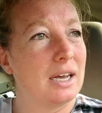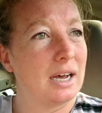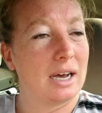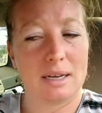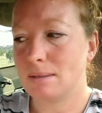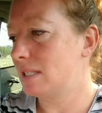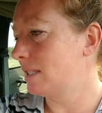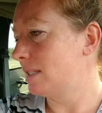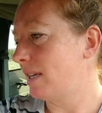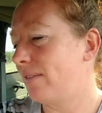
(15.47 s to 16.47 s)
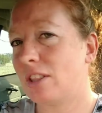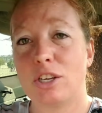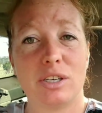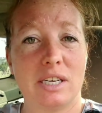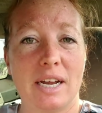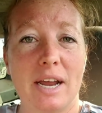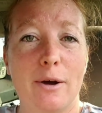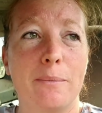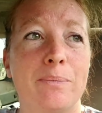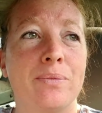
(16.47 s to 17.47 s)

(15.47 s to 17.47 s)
Uh, it's 7.30 now,